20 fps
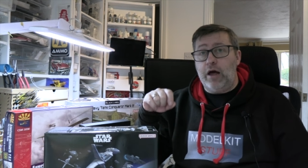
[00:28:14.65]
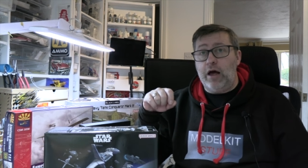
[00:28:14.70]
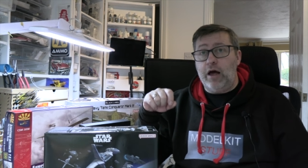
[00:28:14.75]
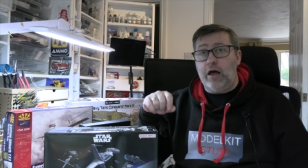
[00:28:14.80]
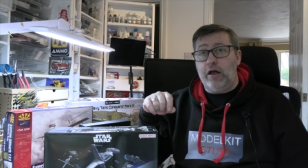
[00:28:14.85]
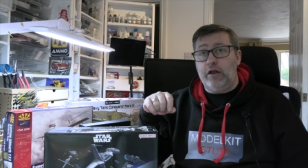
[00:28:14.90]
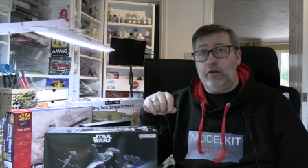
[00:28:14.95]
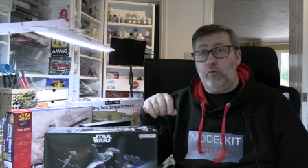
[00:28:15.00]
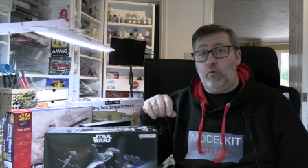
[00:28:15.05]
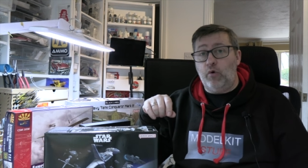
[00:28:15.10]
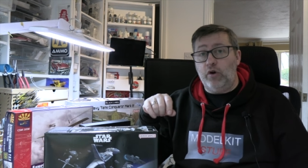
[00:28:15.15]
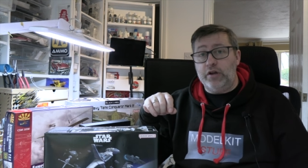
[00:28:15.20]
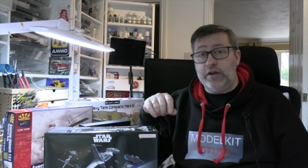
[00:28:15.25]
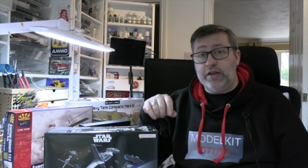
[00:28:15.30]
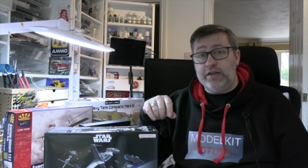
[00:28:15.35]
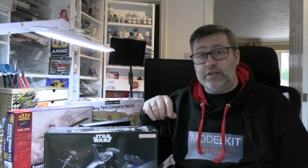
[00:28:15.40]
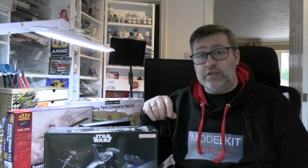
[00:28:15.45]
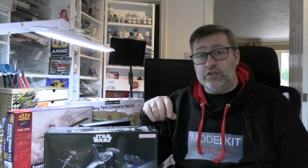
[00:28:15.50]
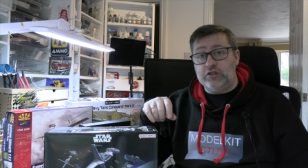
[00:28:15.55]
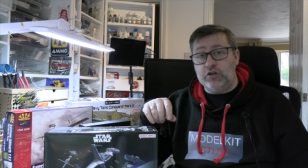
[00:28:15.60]
Uh, what you
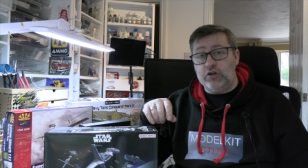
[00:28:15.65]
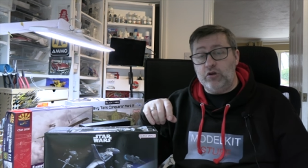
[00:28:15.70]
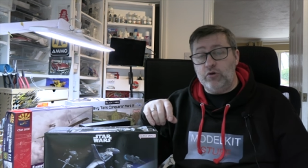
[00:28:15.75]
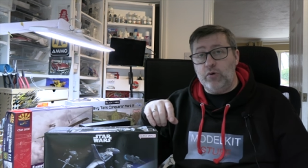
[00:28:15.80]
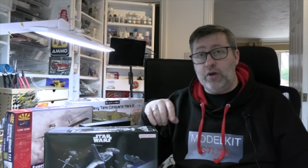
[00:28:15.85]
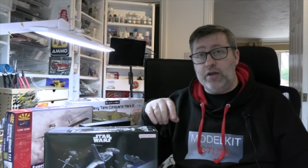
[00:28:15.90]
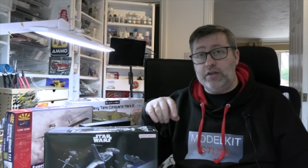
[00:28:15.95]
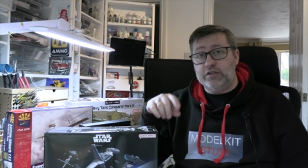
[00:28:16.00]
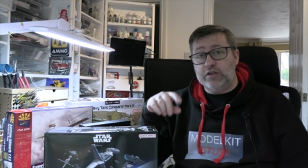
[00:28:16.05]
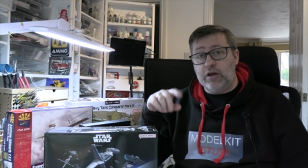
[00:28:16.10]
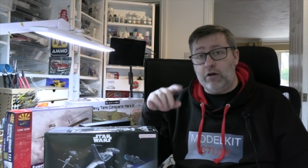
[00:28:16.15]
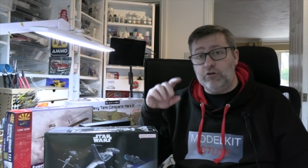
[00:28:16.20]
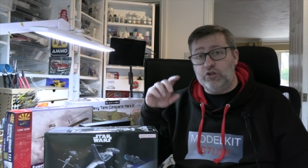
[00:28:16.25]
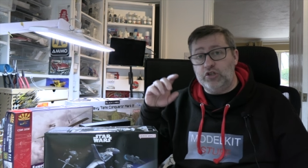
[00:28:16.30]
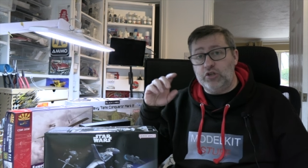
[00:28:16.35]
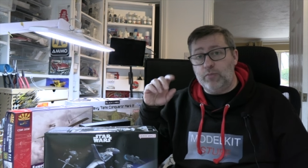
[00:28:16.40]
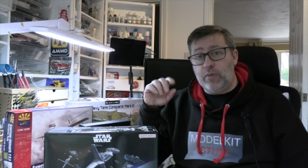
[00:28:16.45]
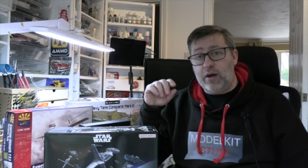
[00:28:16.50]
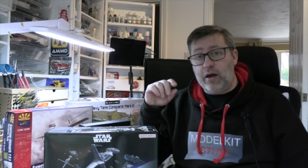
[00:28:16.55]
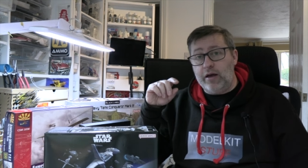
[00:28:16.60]
need to do is go
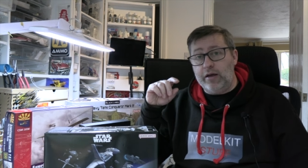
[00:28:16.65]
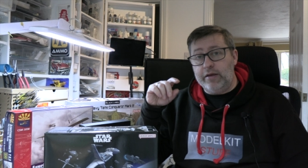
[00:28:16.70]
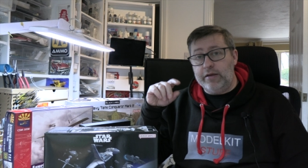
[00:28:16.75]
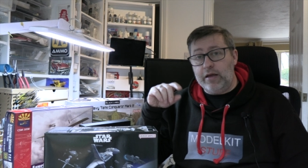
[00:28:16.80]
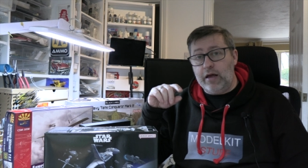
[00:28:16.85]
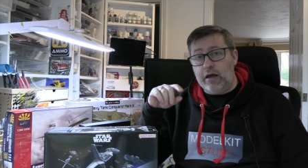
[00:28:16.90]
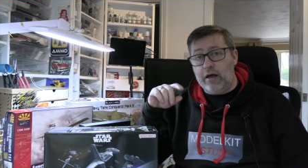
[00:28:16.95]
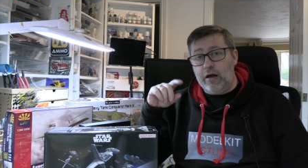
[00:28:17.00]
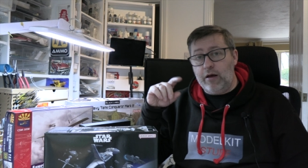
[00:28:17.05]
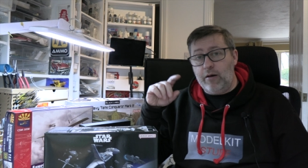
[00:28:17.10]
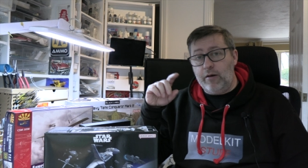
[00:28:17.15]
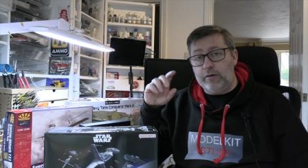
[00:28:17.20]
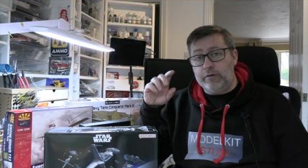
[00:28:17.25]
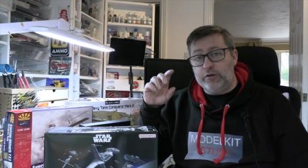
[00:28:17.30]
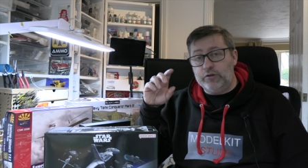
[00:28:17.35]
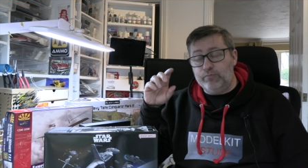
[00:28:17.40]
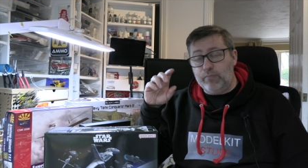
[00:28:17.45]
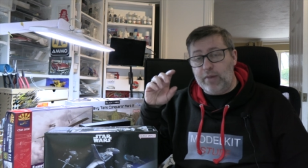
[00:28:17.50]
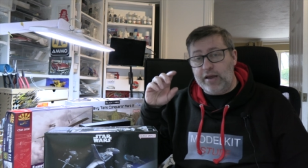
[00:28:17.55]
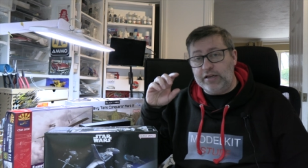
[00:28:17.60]
to my uh,
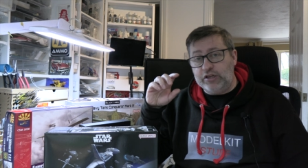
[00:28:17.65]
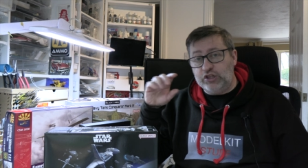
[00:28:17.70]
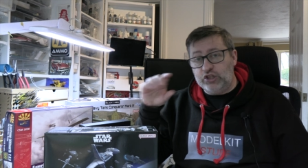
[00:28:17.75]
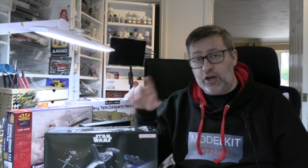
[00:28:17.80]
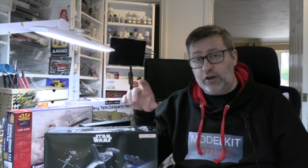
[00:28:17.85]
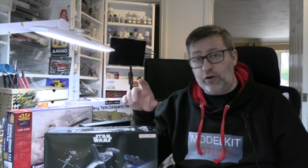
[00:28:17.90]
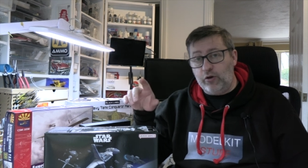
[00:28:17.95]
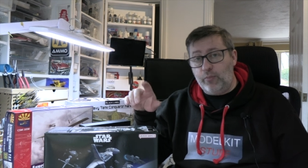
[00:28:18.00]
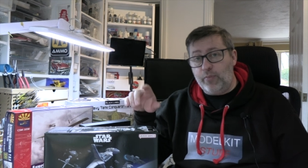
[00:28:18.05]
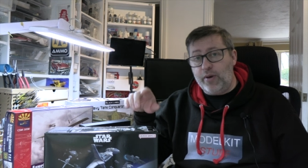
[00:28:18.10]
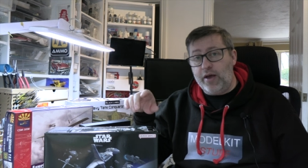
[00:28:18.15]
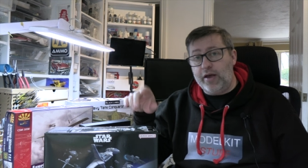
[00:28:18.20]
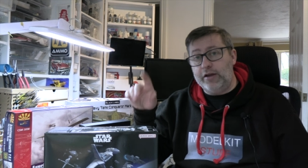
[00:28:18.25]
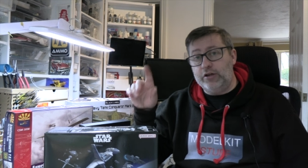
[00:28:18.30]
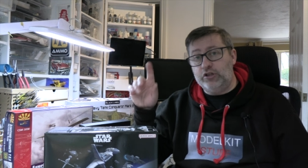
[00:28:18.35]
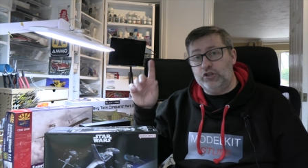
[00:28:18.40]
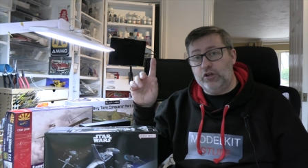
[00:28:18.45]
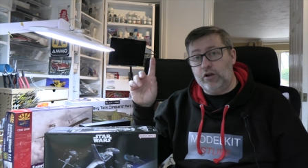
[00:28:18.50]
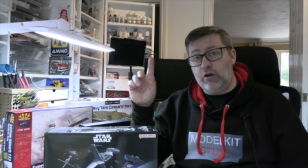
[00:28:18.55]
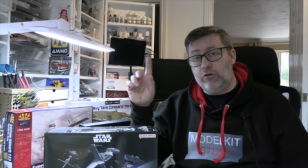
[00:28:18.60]
main channel
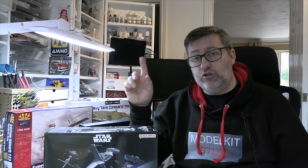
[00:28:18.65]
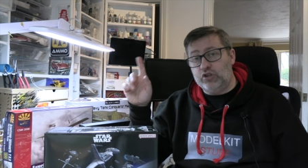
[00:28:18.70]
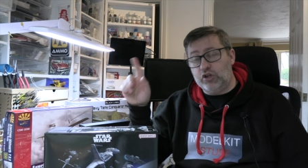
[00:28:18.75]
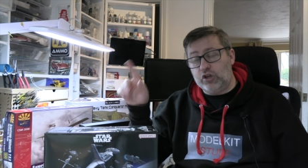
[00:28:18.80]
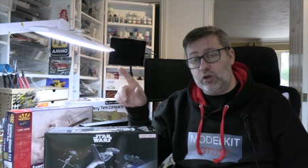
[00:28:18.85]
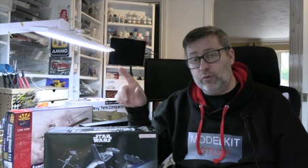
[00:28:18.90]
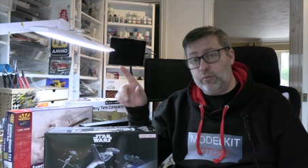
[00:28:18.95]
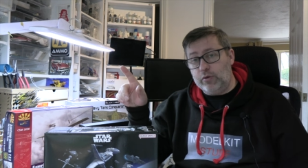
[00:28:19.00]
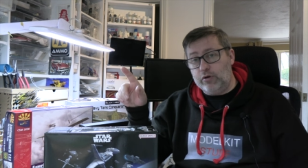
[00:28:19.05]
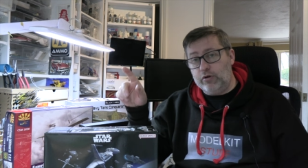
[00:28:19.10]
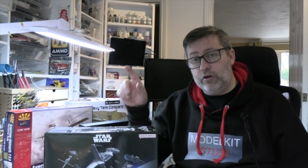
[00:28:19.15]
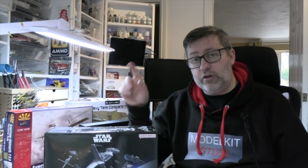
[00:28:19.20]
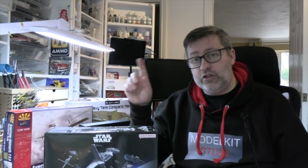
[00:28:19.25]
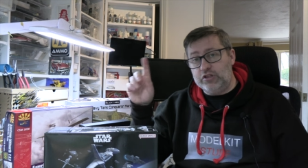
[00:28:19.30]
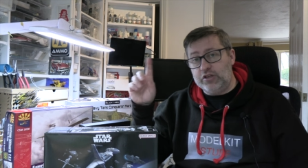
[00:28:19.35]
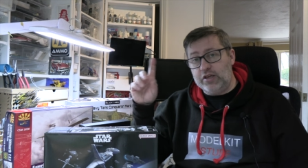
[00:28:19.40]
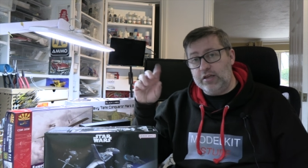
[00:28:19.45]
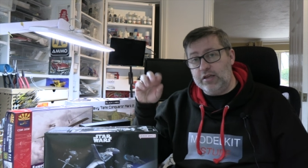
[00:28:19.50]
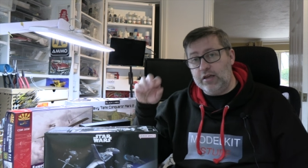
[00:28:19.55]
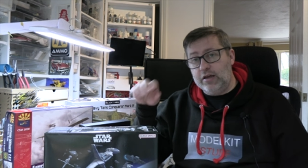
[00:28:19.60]
page, go to
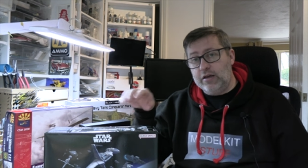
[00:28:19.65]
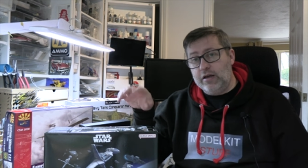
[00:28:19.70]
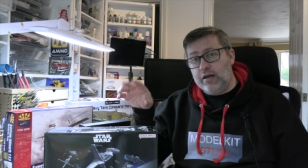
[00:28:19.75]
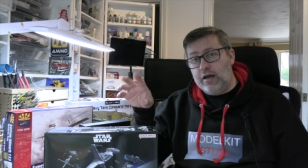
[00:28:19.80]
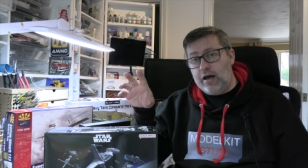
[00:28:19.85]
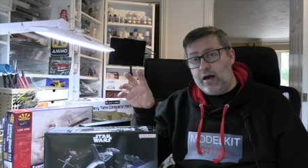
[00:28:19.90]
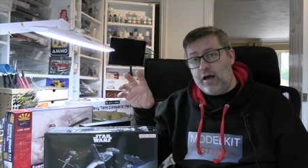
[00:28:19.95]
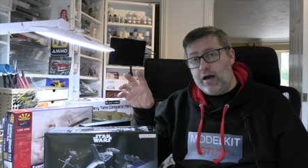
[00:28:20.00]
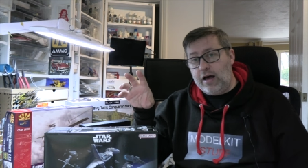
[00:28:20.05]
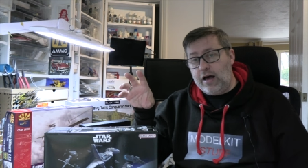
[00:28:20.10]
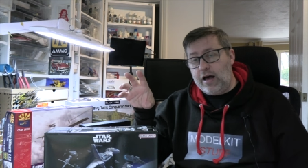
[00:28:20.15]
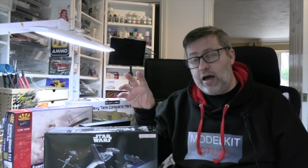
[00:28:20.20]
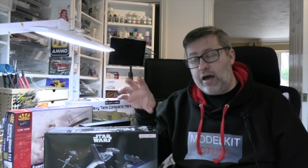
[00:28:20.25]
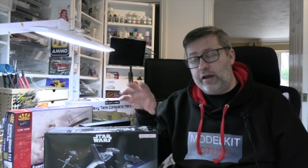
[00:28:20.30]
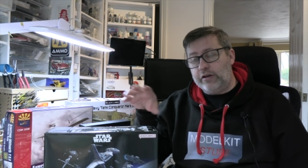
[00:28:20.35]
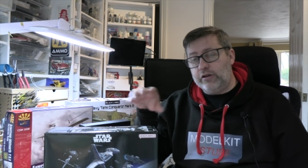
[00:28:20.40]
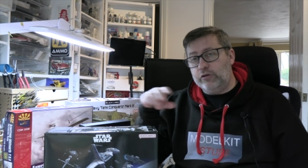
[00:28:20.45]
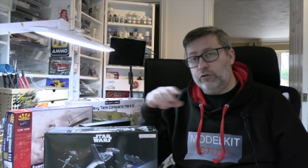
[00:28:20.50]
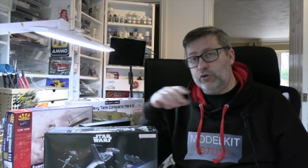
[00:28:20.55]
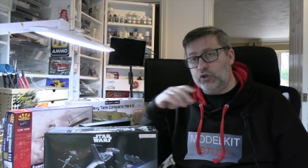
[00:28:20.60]
community, uh,
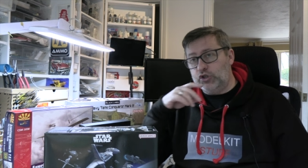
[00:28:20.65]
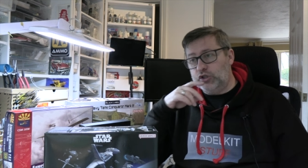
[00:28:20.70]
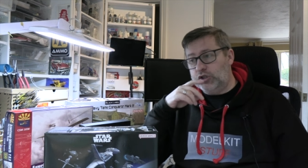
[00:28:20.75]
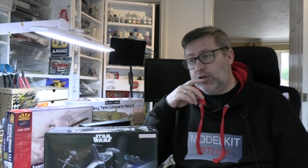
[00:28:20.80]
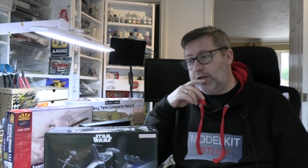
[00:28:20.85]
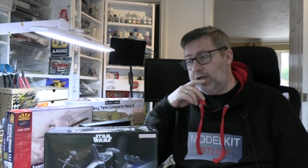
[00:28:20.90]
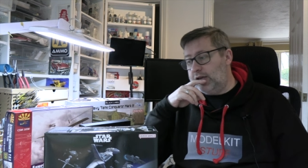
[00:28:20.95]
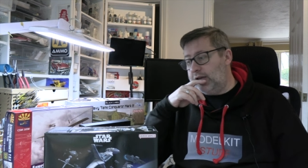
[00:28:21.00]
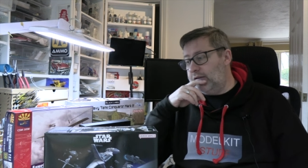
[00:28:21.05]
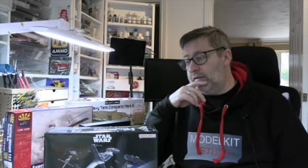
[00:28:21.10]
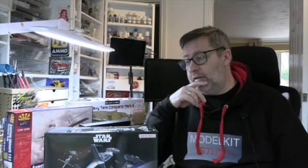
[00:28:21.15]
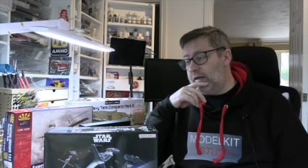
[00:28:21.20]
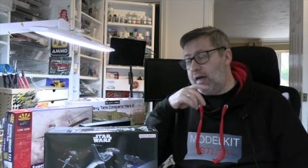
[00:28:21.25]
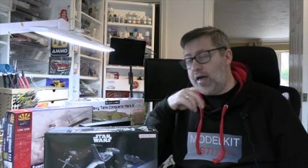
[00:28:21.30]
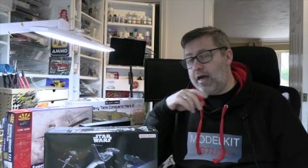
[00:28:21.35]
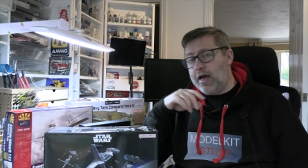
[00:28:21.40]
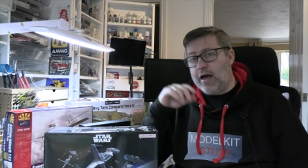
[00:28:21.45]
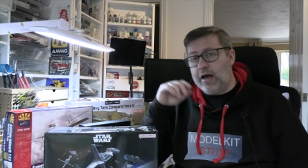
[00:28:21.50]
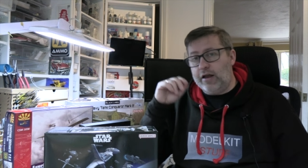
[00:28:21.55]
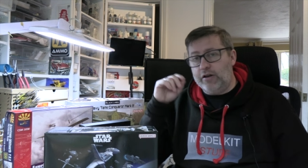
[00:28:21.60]
and you'll see it
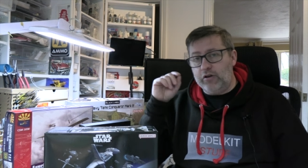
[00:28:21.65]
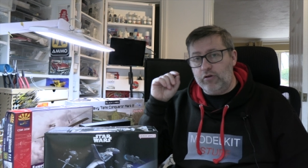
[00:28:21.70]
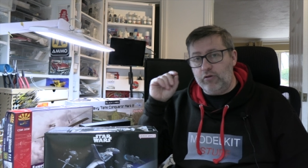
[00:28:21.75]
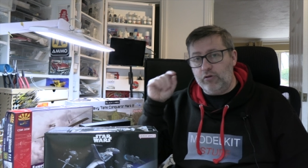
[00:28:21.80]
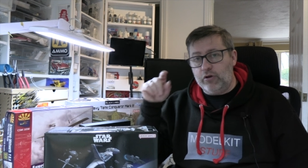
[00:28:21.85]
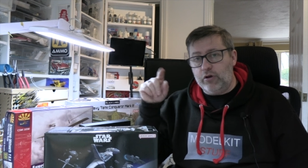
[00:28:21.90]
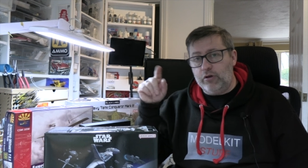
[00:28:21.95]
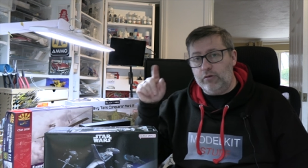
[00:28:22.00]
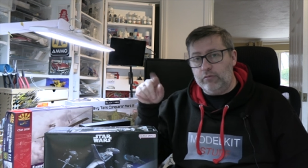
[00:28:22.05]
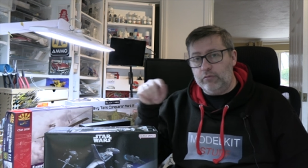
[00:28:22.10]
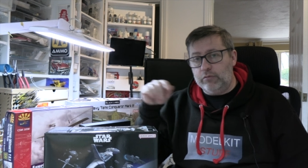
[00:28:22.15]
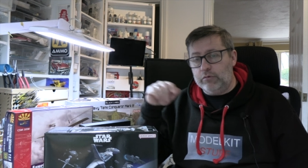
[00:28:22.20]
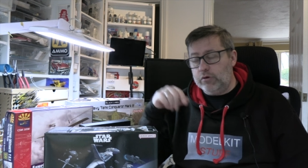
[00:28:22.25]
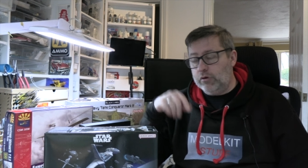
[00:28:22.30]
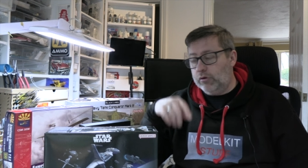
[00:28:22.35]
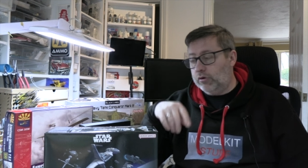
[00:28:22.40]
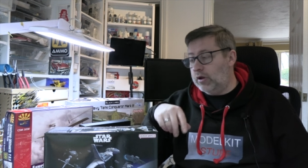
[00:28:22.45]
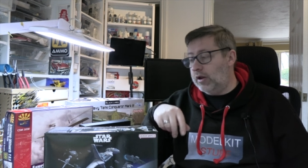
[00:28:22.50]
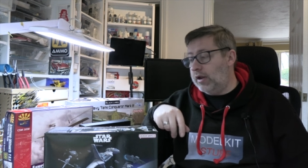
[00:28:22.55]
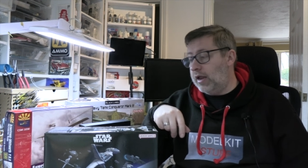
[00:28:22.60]
there, and you can you
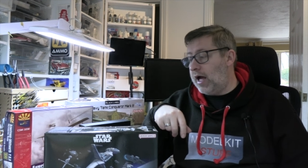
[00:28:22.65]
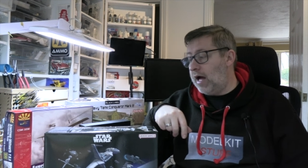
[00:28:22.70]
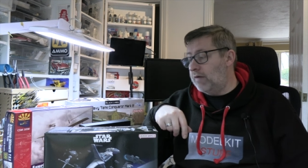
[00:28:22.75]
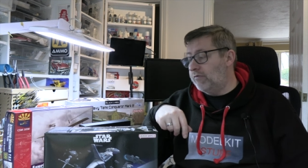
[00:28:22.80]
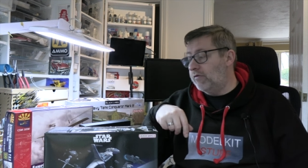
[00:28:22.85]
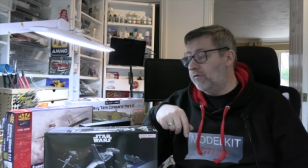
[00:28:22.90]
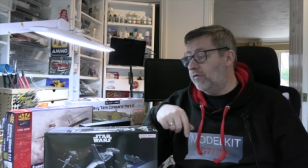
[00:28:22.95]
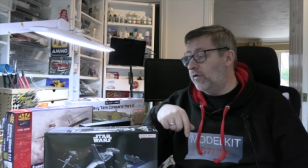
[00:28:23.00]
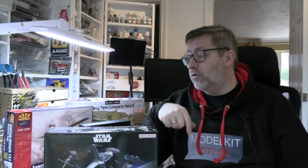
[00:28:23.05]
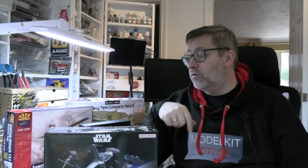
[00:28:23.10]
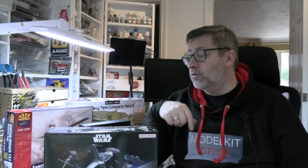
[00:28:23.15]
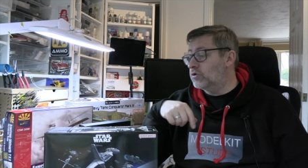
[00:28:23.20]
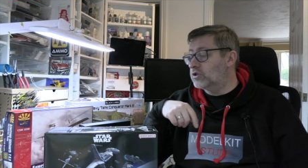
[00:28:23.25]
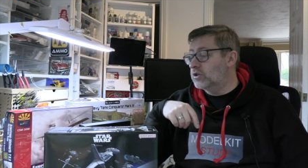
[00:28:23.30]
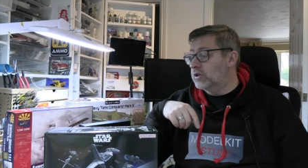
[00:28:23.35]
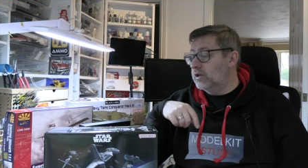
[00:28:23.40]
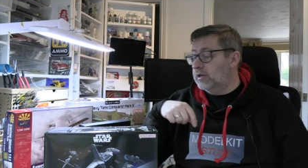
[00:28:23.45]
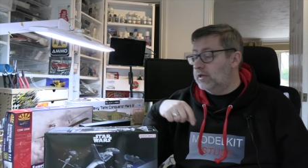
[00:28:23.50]
can have a vote